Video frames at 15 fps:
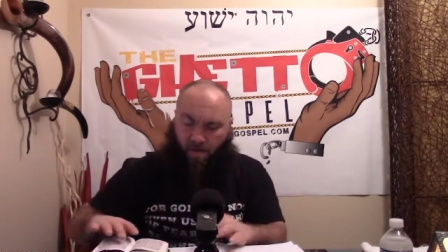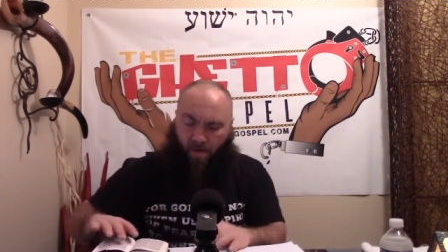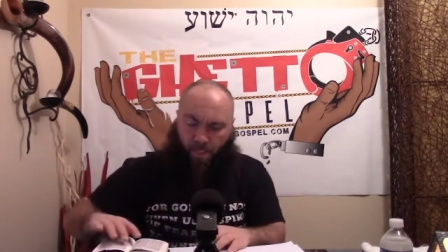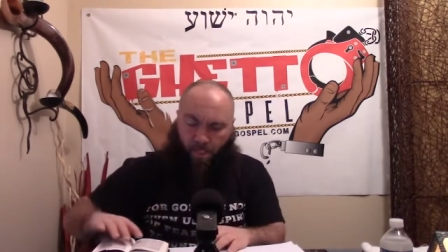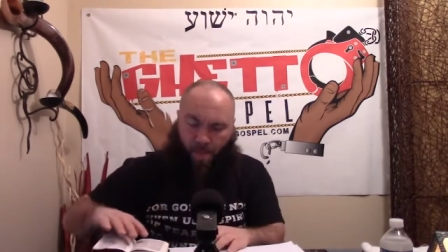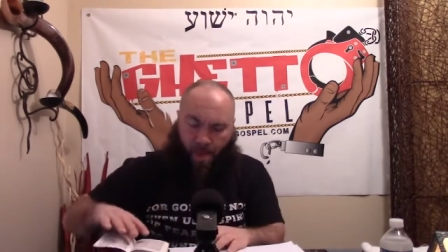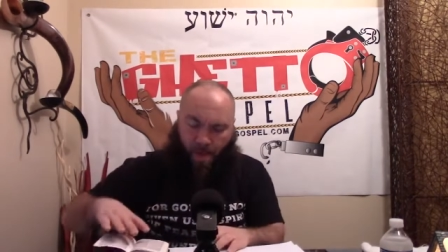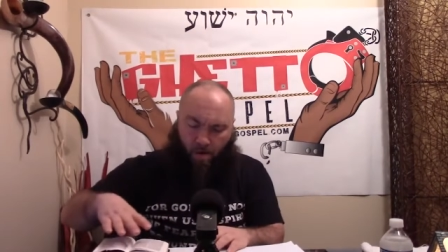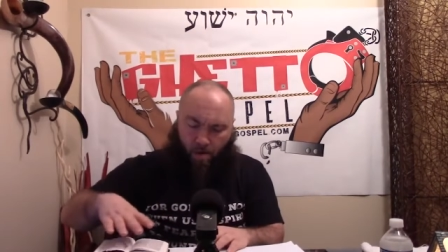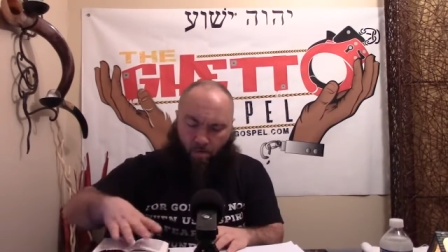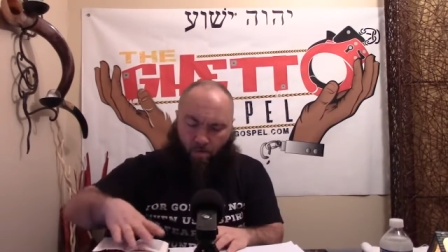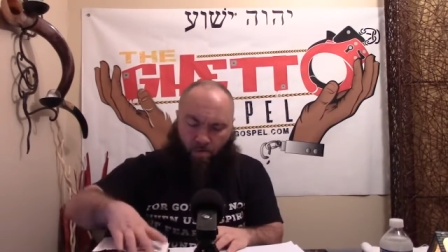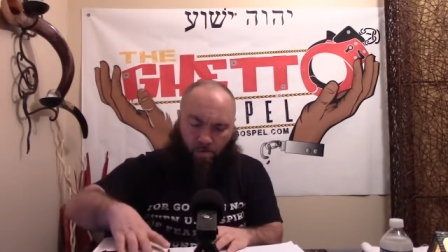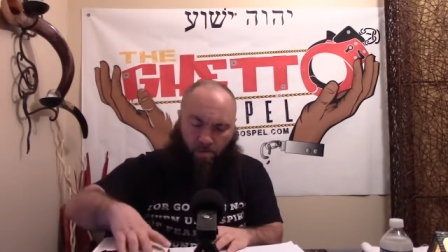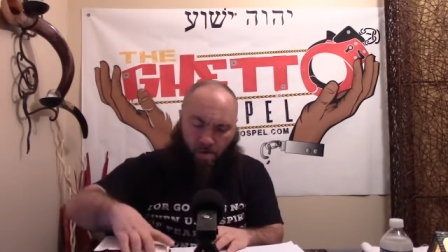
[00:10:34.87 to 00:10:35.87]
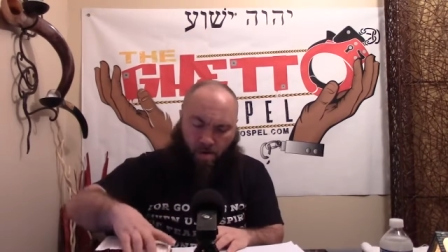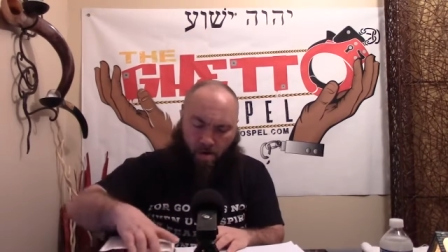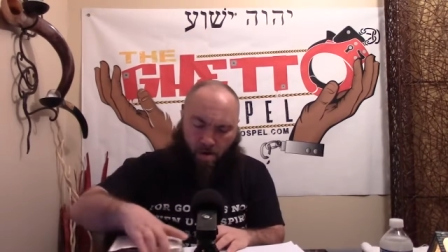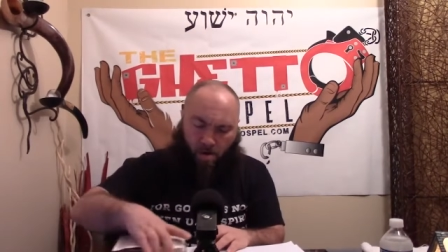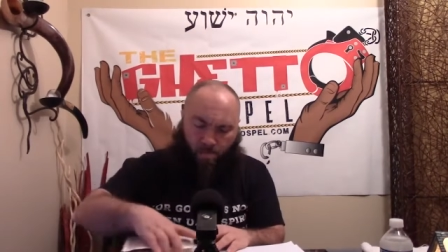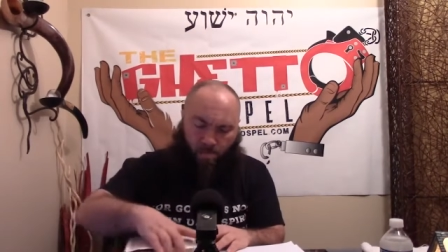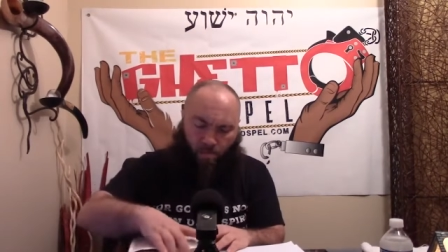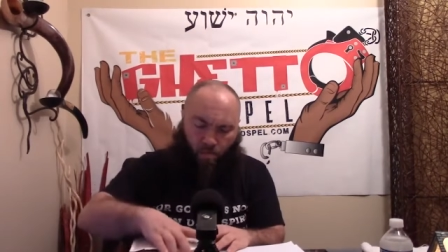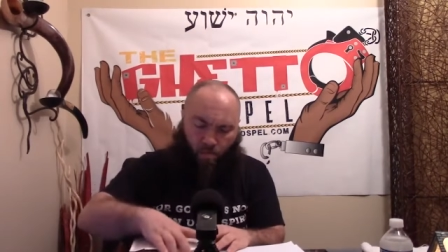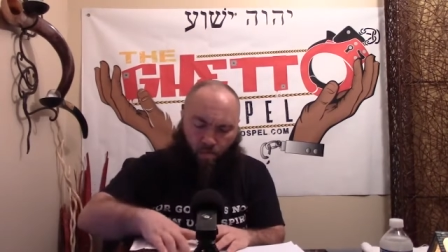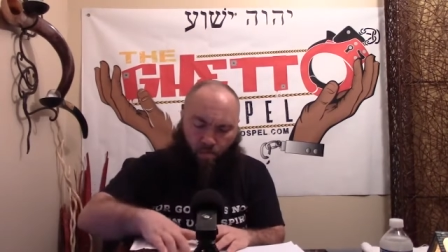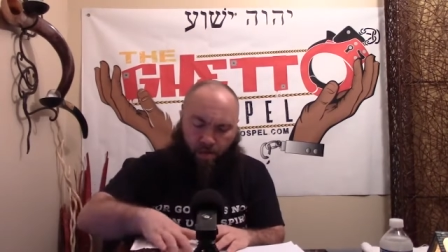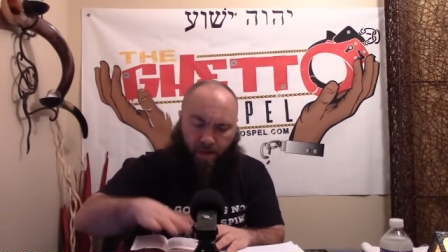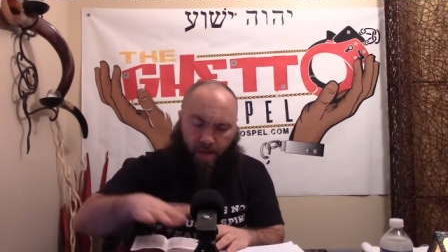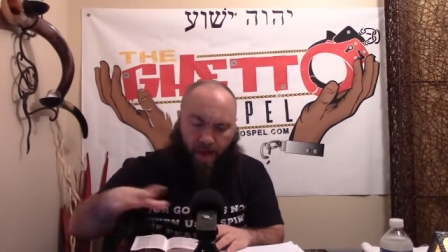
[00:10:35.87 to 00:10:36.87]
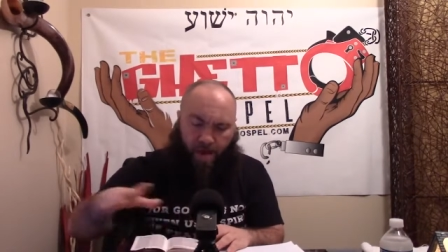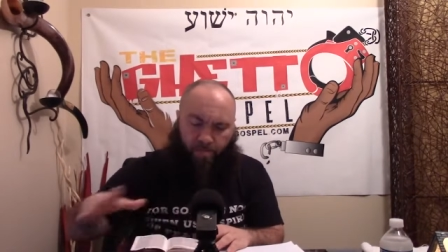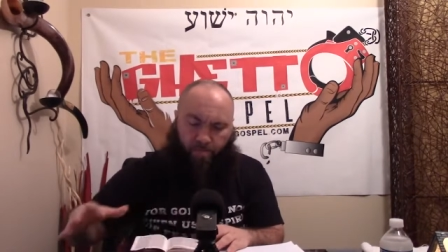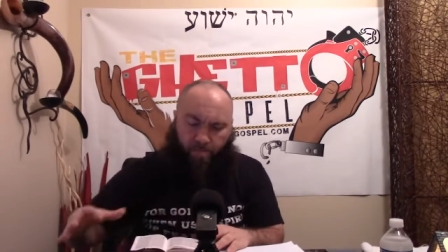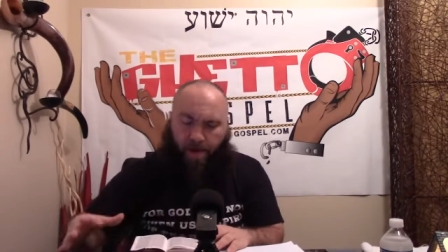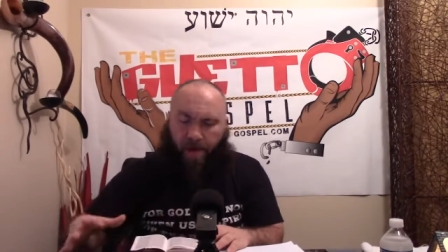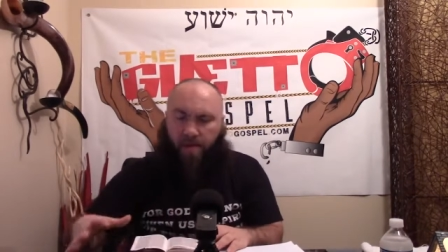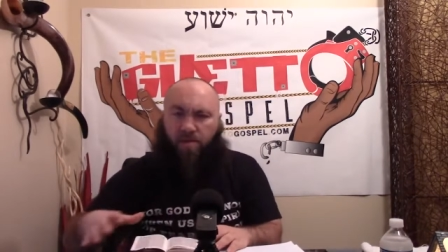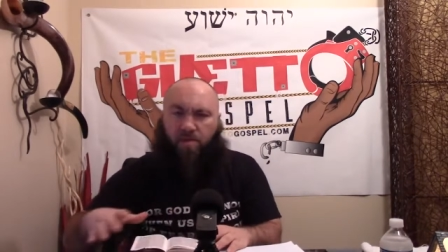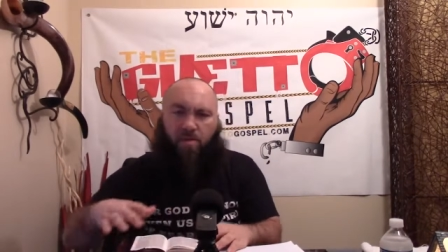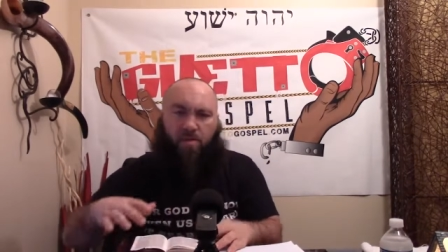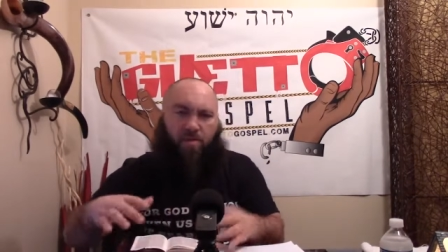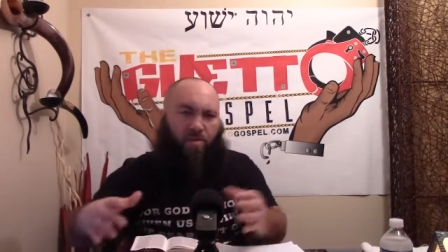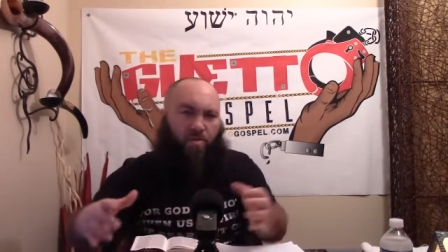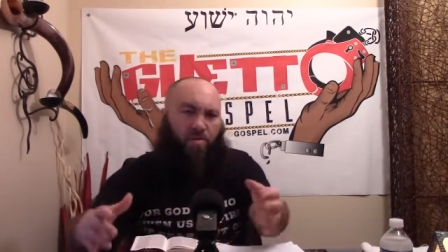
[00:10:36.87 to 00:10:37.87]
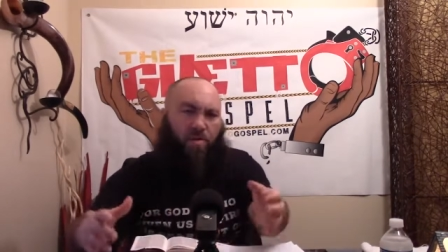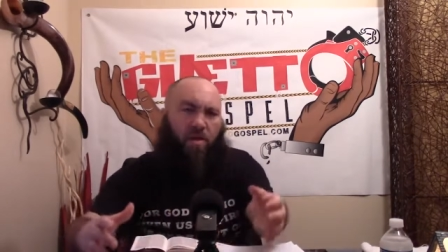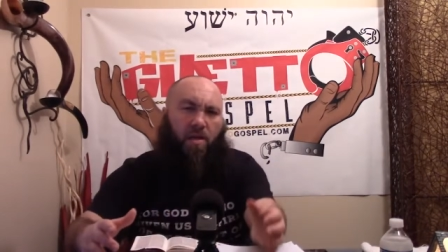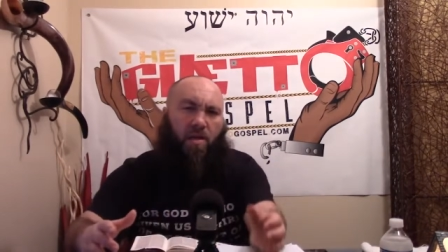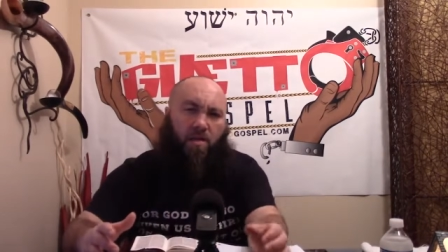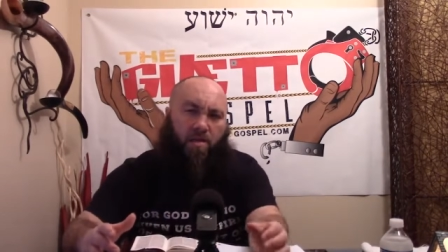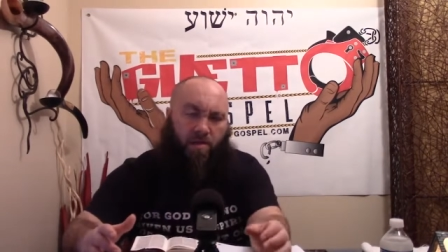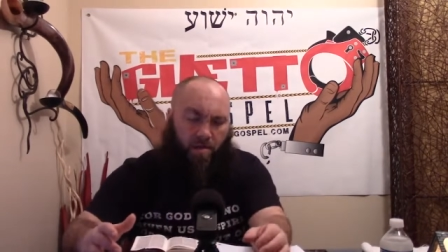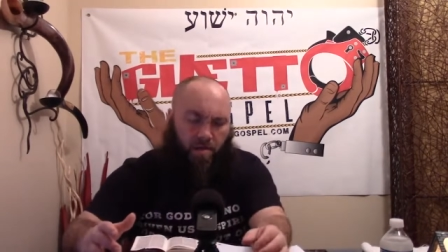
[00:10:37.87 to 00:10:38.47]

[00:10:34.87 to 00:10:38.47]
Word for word: Now, um, we have been to Turkey.